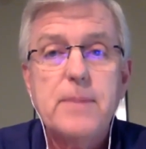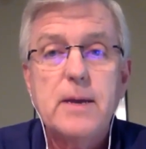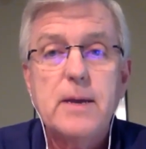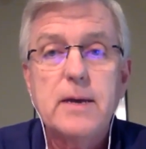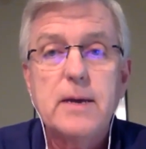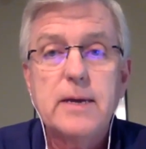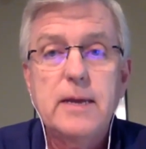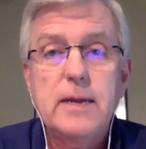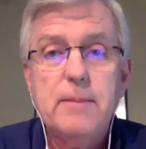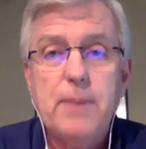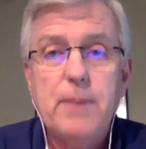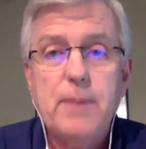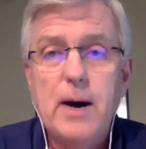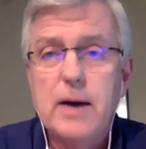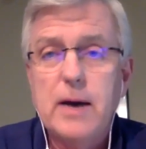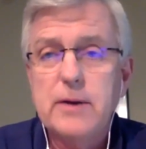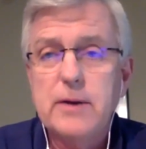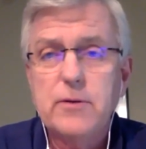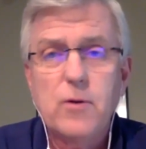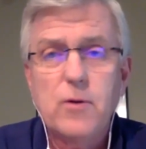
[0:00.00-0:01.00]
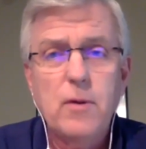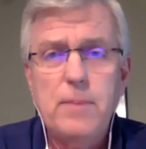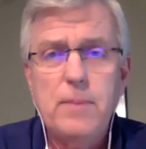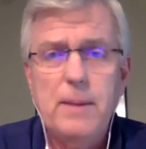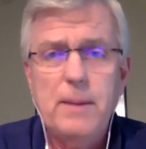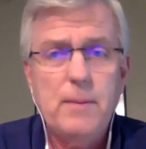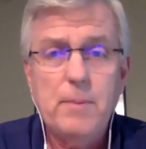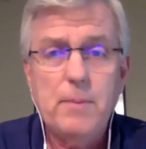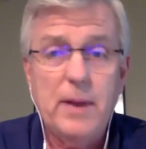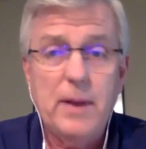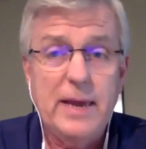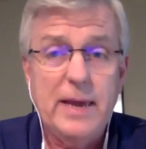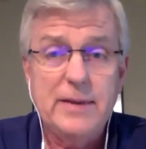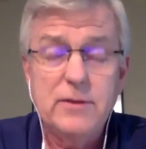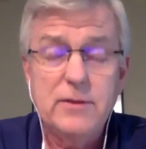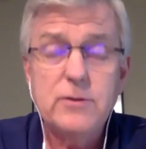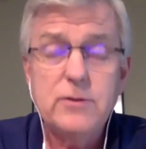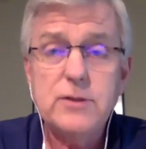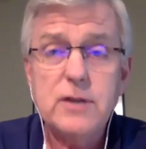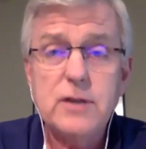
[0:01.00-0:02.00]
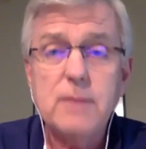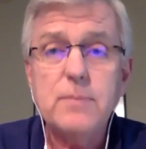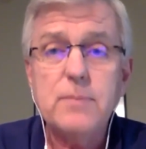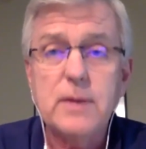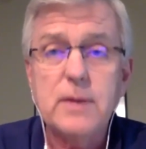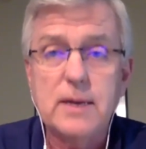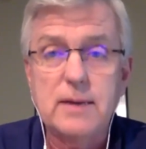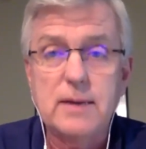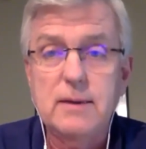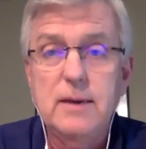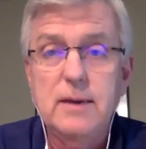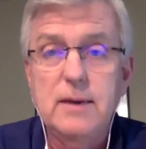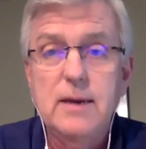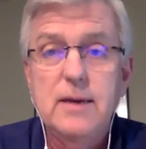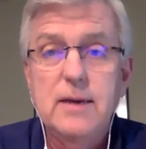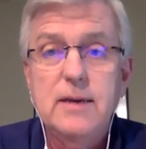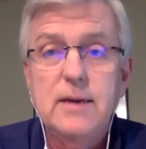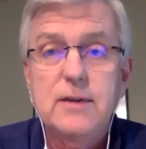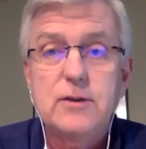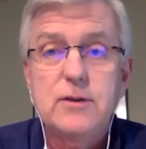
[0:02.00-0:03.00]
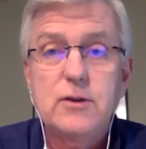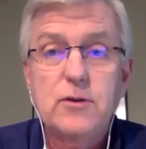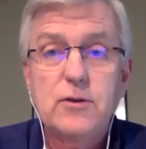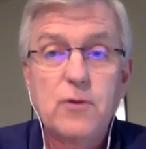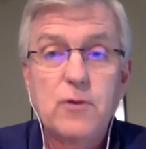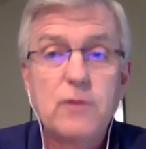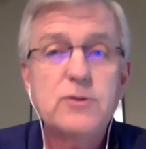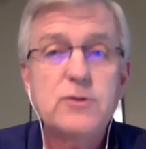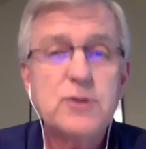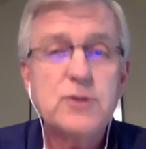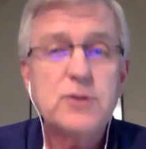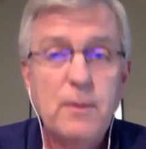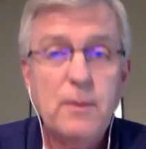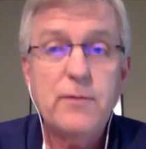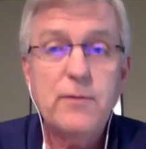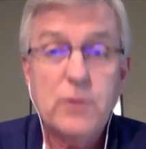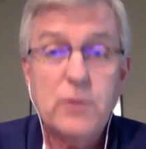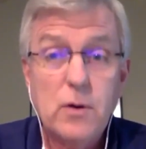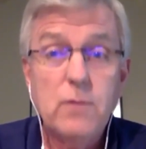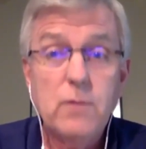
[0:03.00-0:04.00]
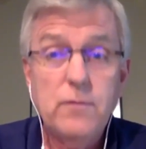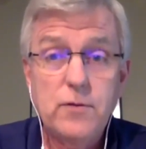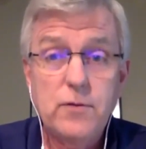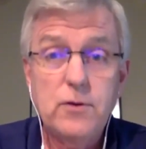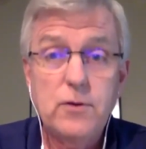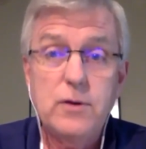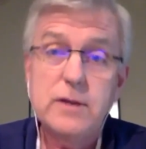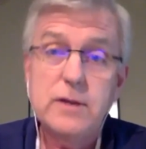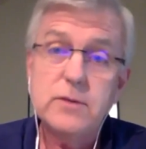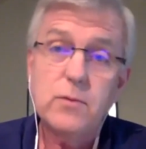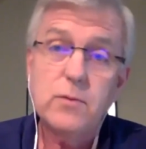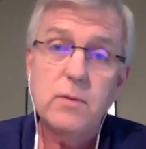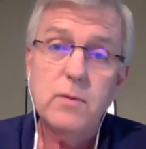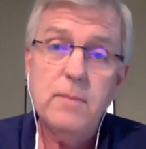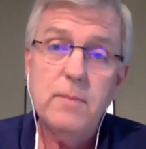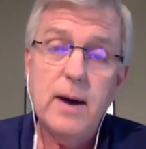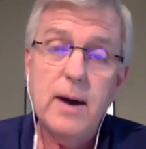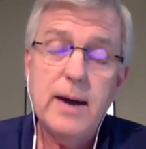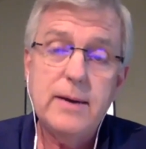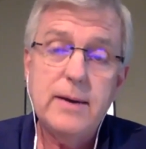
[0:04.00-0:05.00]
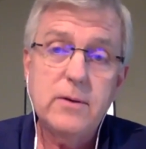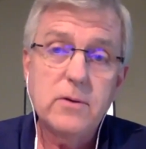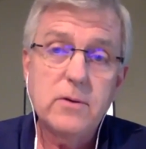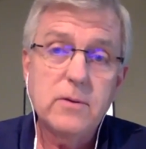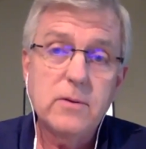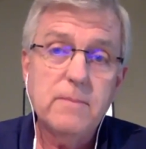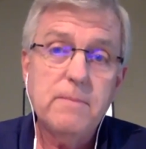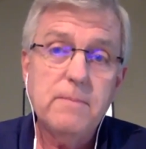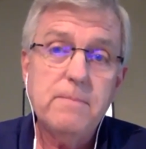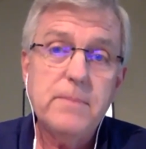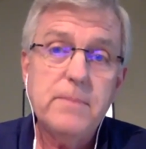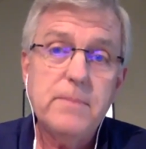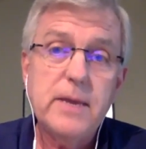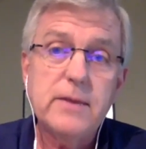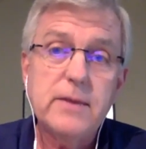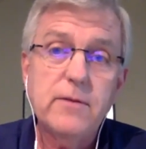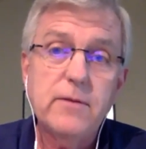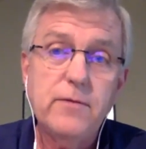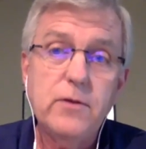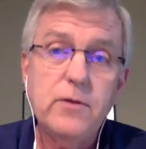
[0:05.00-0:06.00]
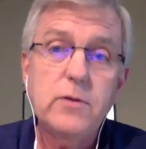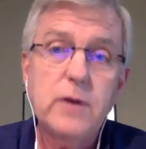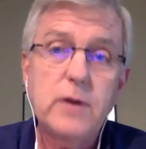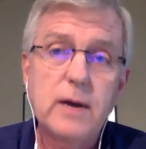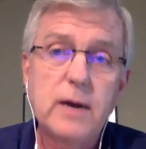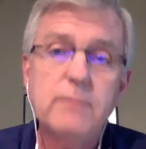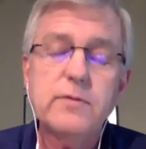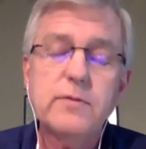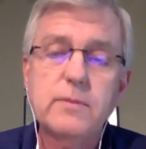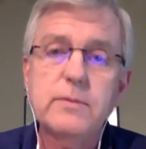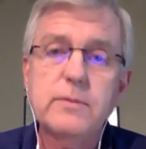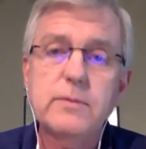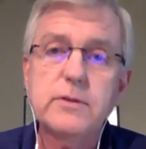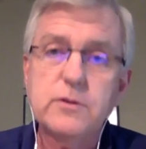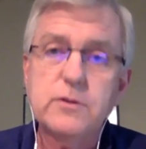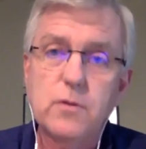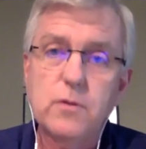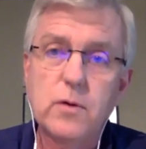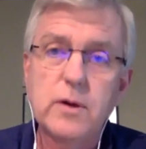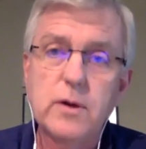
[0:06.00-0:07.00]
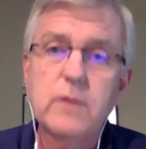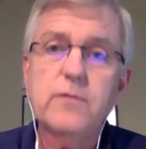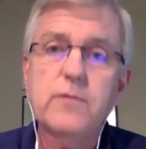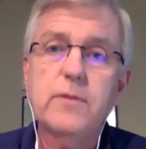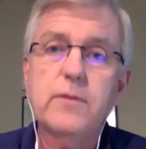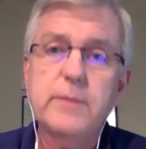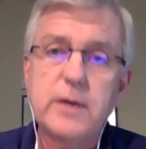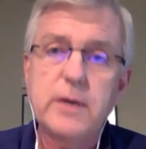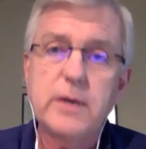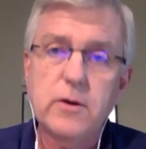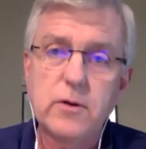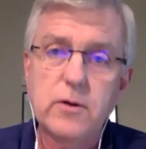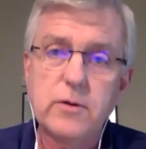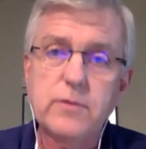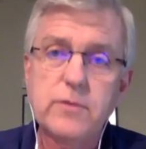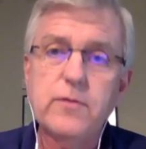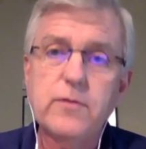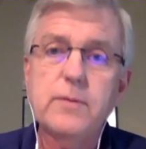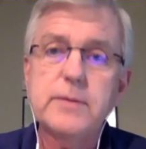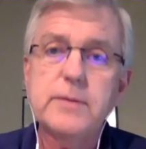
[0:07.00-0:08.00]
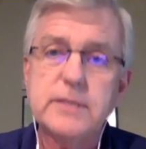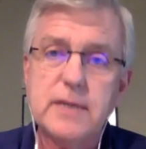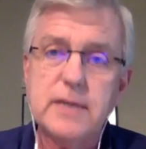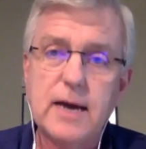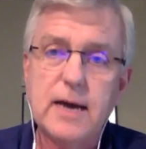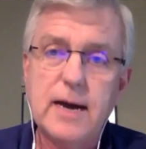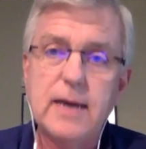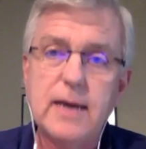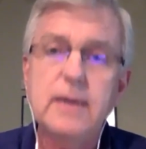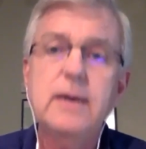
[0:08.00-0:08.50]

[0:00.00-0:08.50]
get a pot and grow a pepper plant. Do something to grow some of your own food as a reminder that the food comes from the soil, from the earth, from the sky.